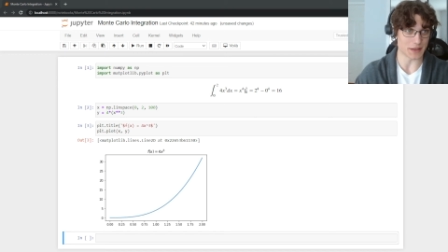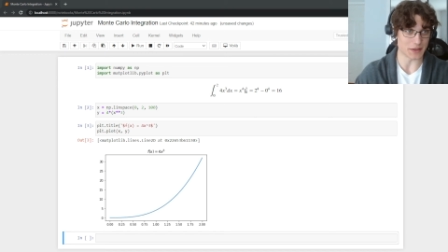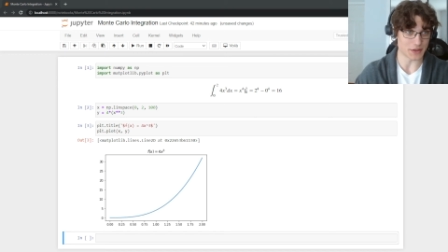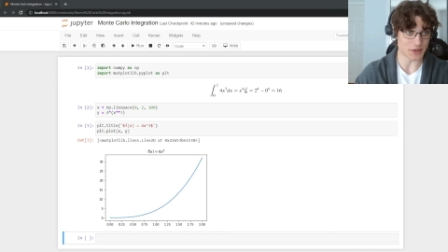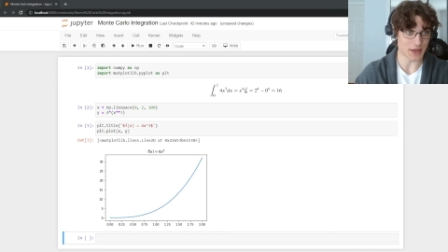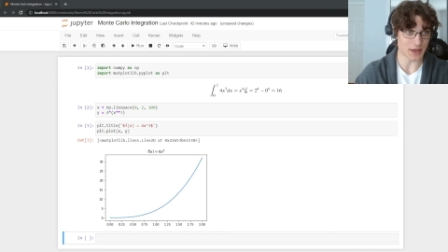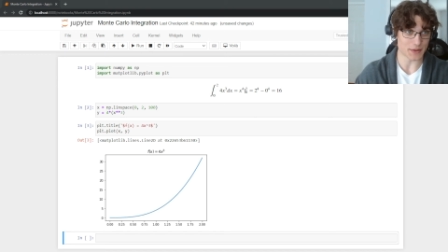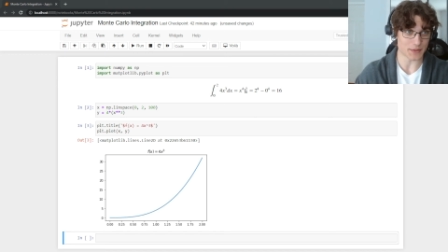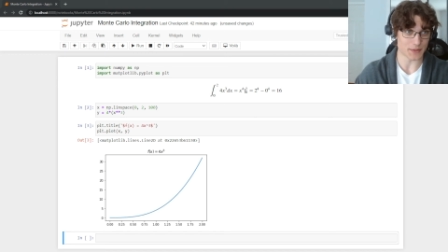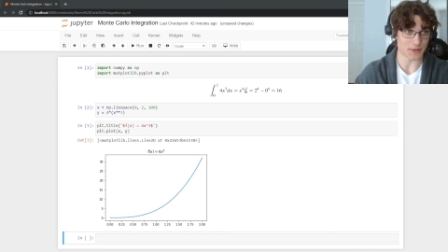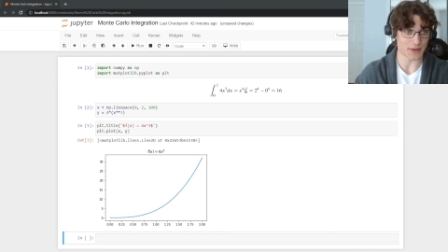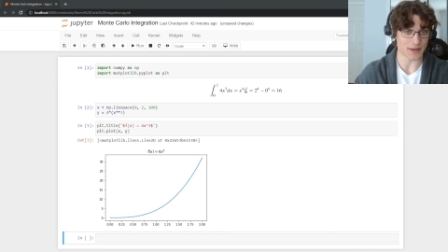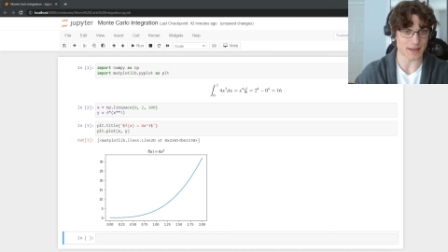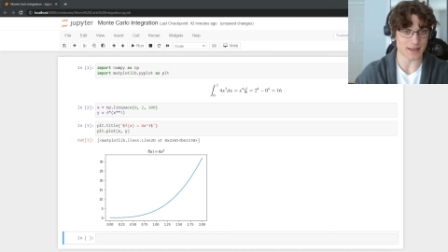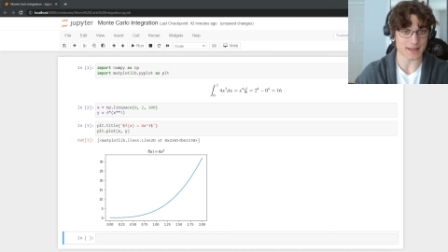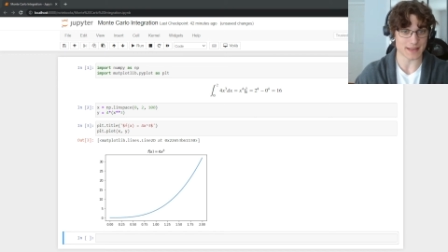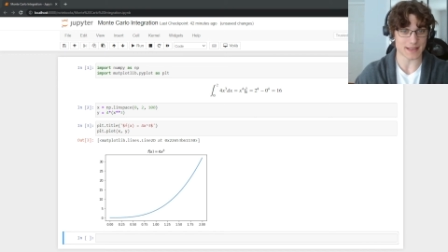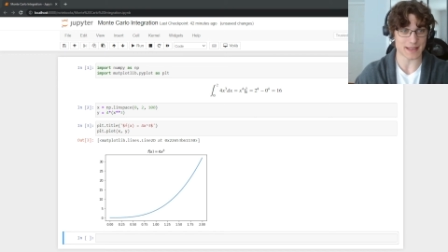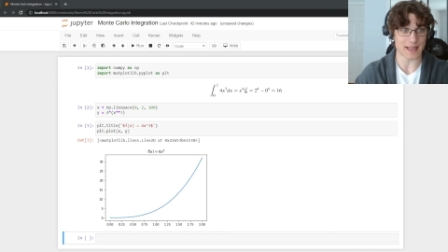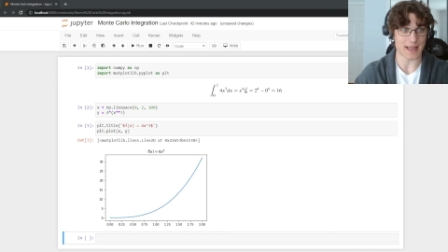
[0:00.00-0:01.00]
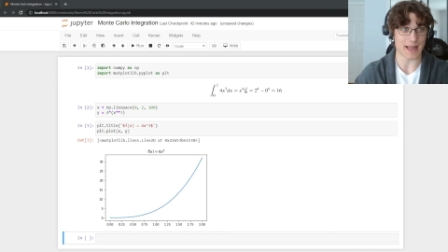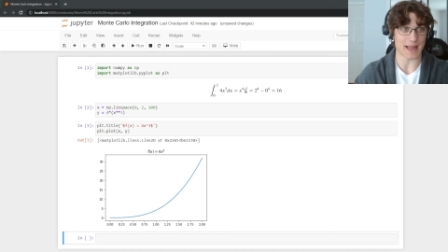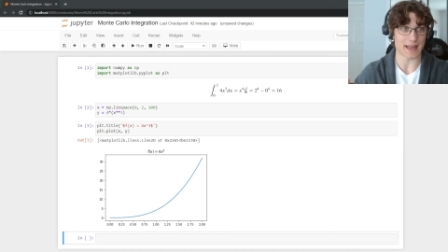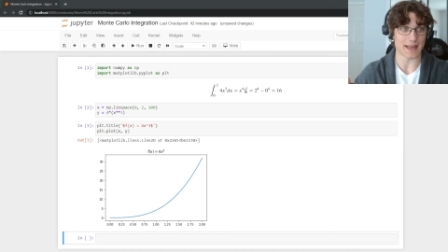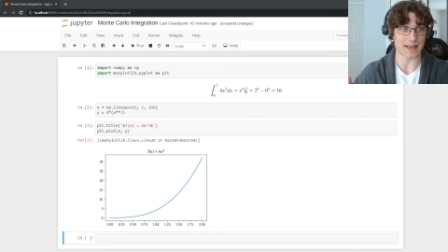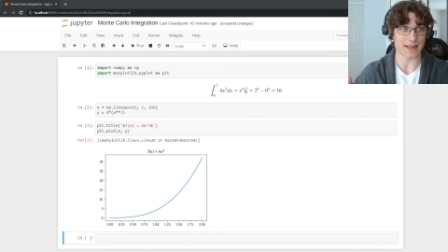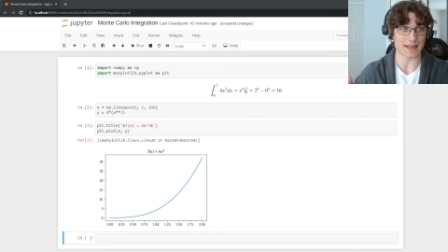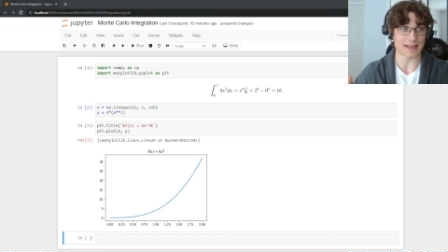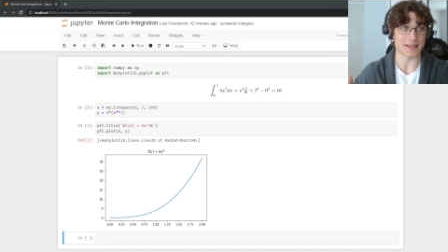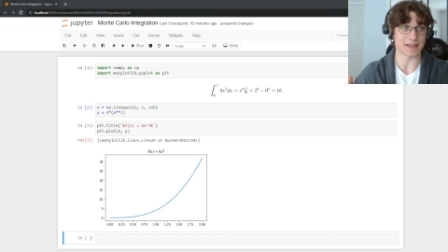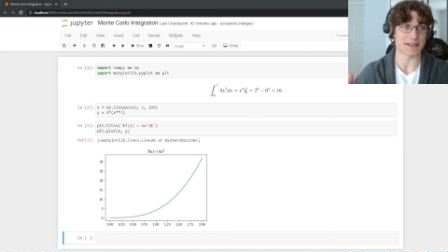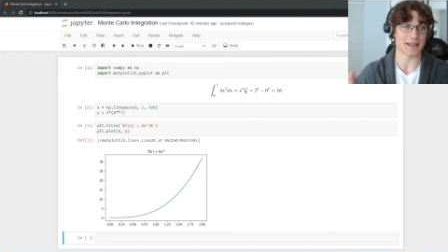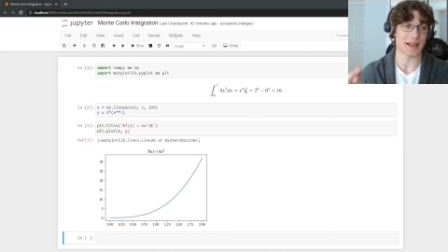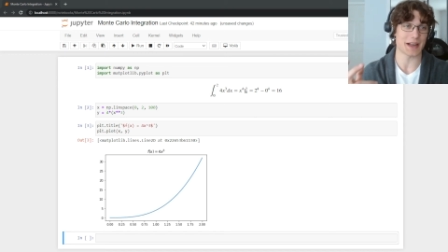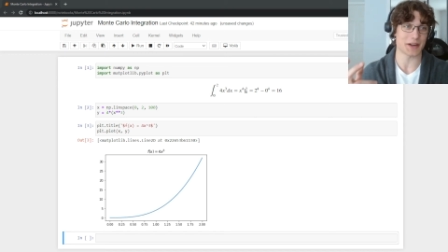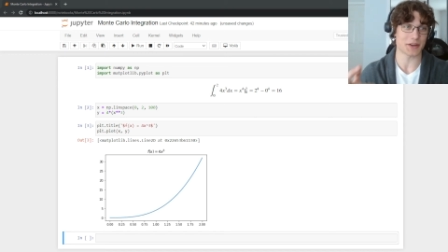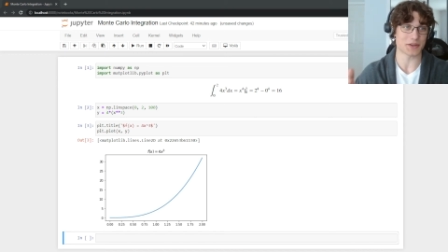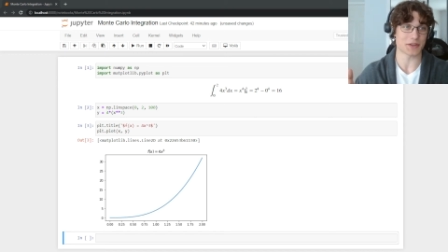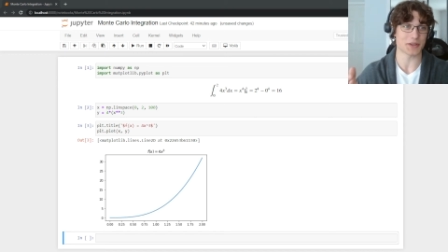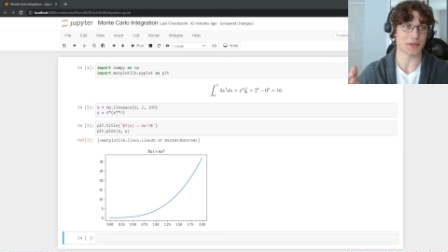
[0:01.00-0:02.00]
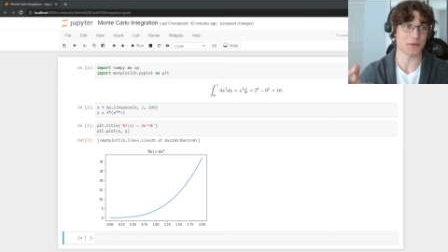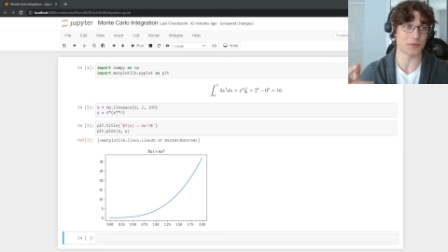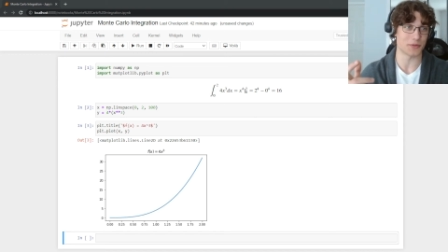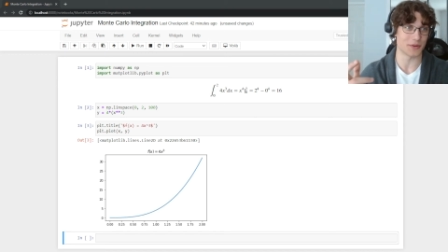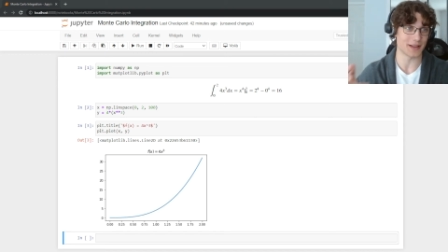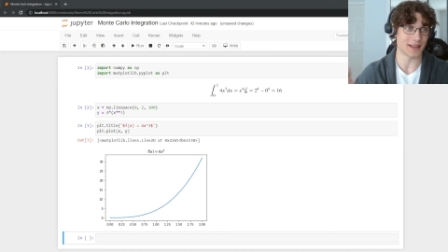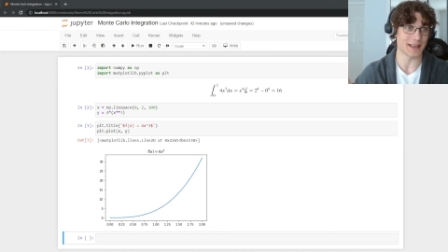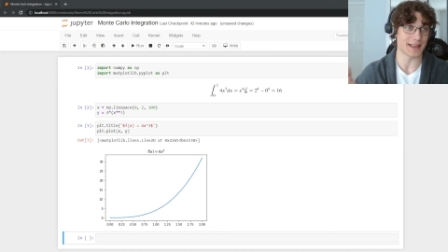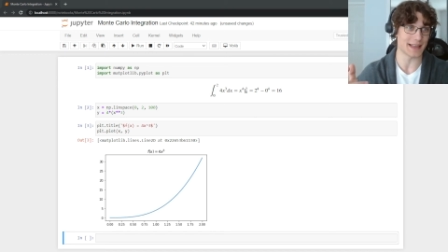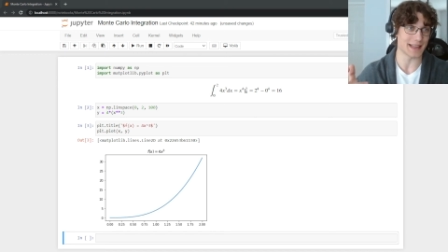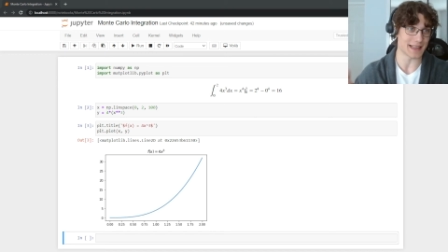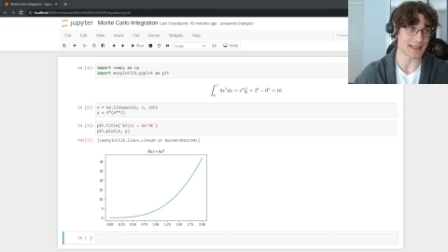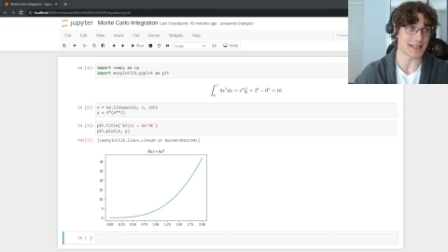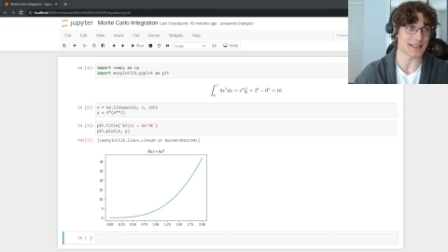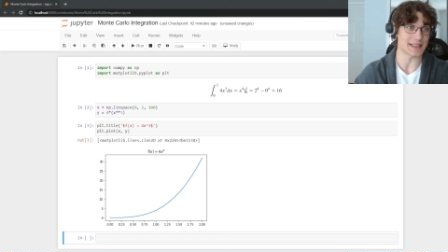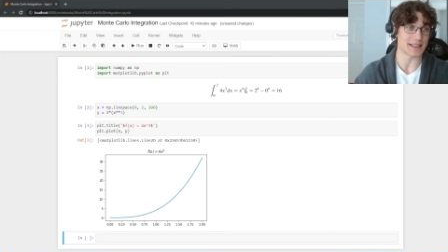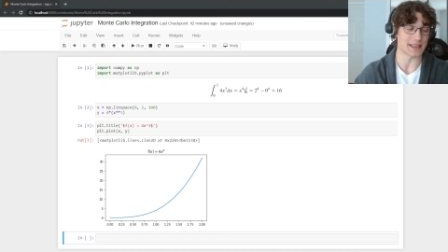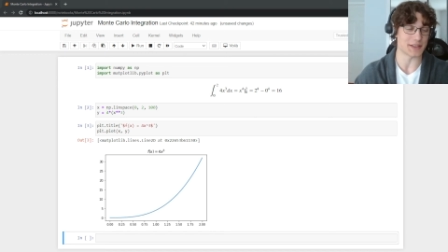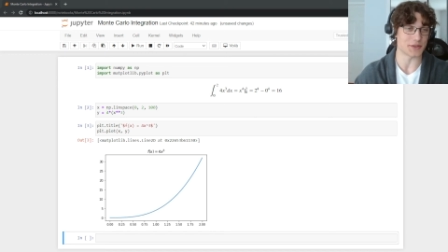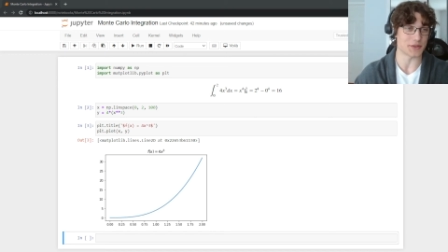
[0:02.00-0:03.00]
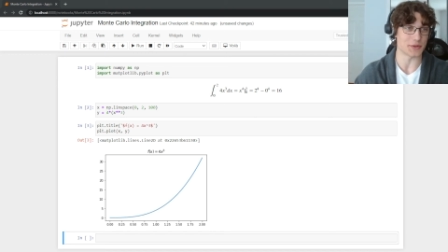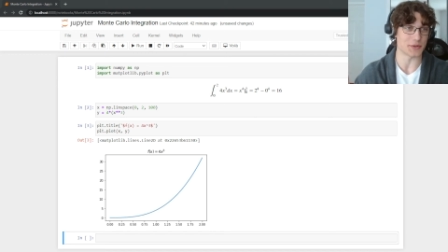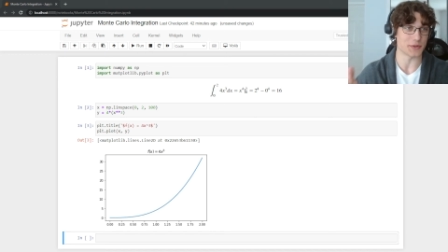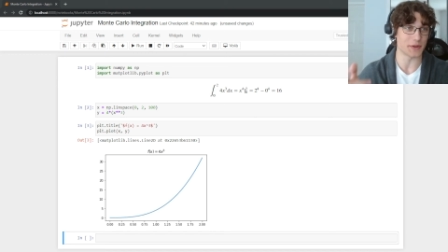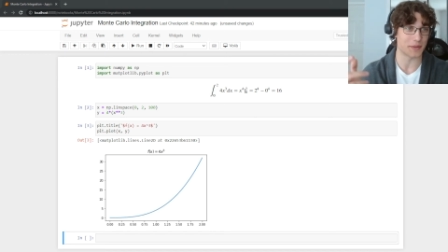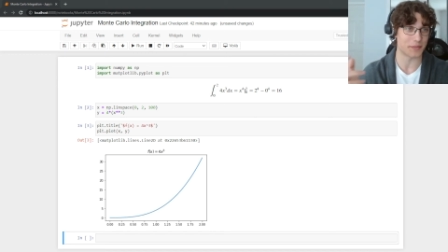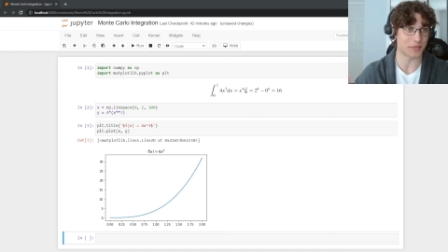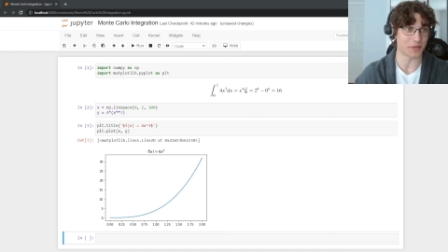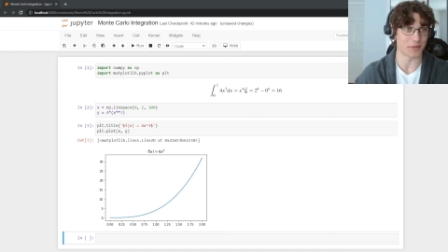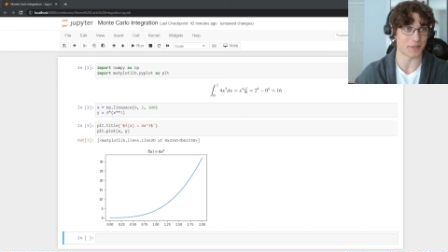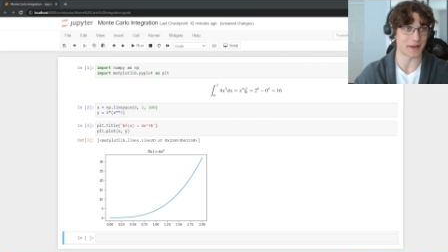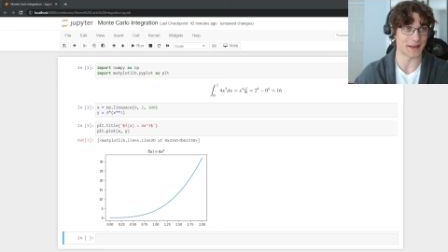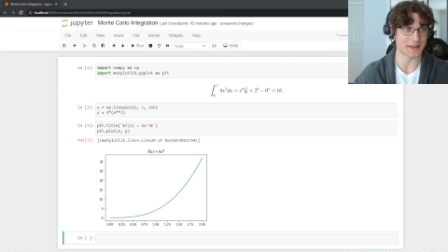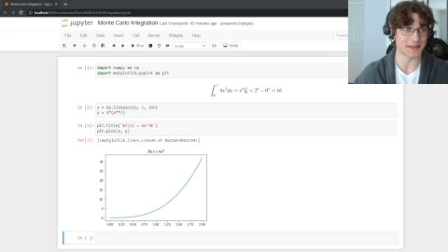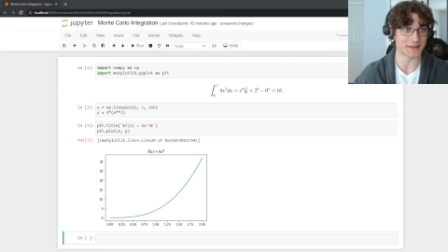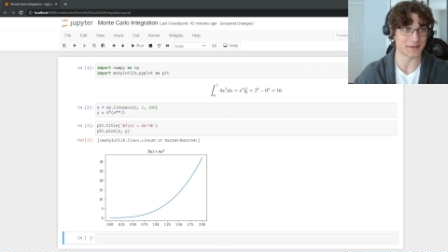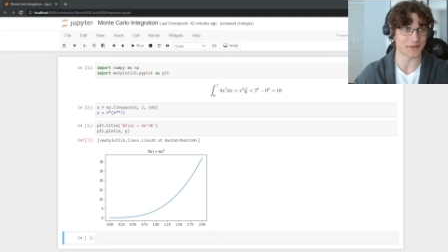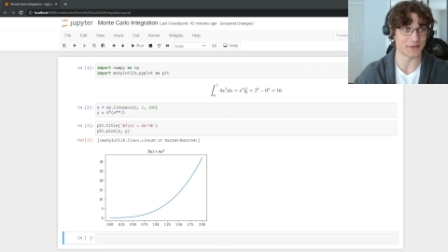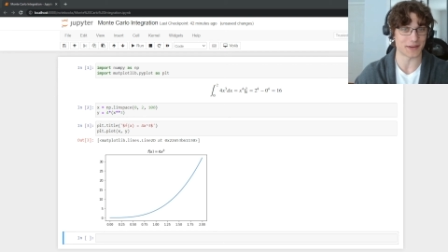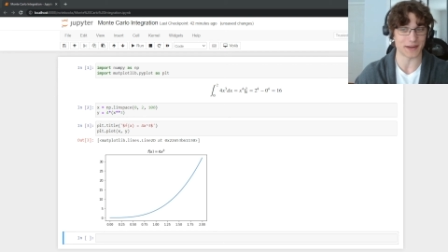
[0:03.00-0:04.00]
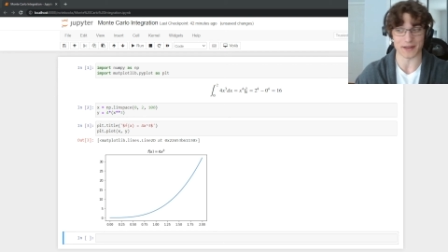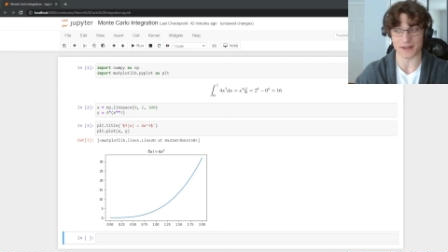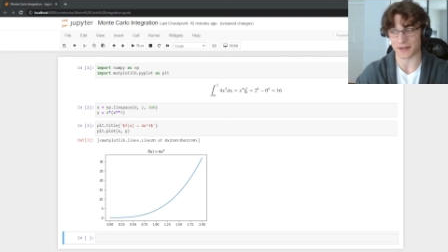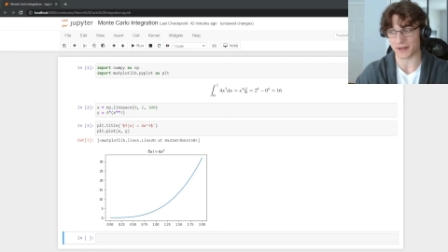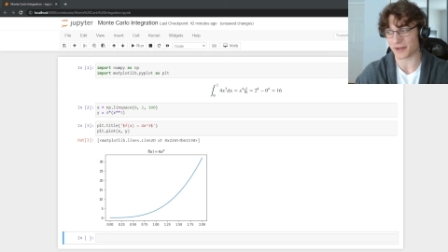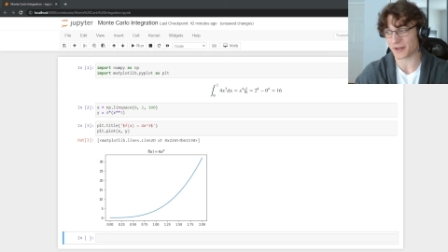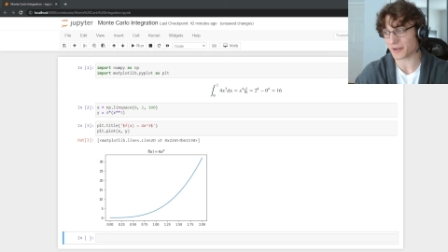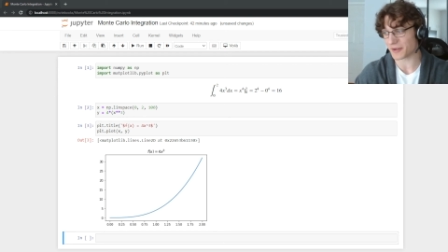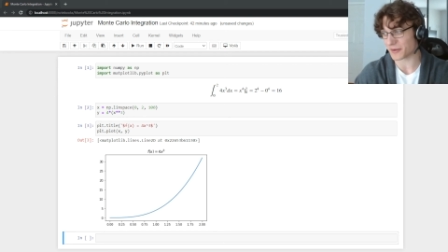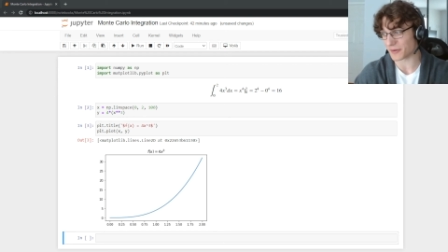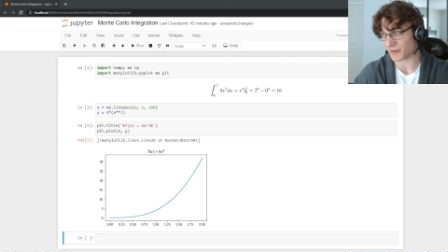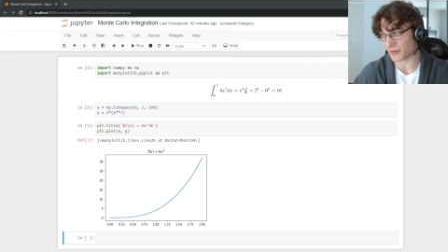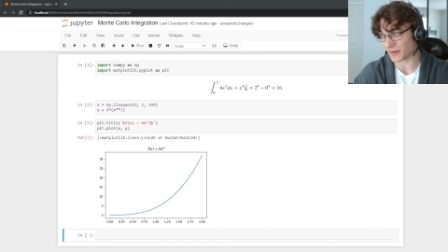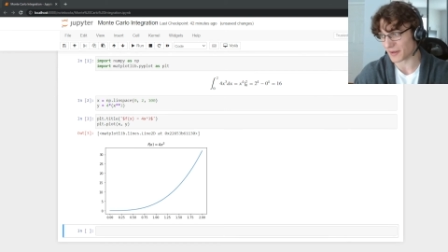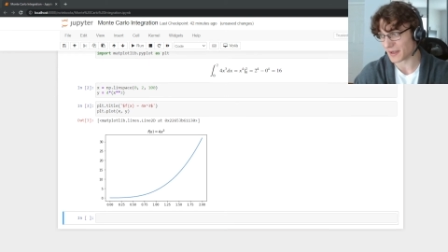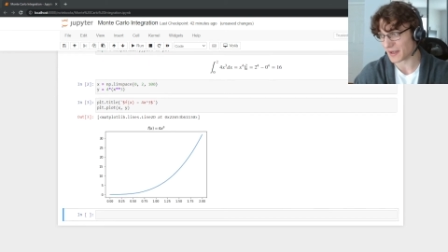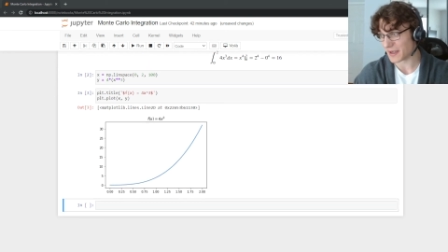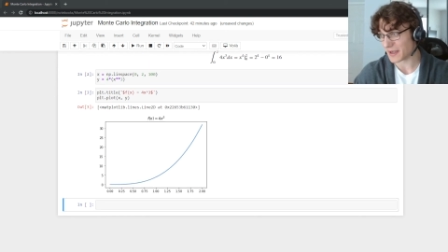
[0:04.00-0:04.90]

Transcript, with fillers: in general is that it is actually really easy to implement via code.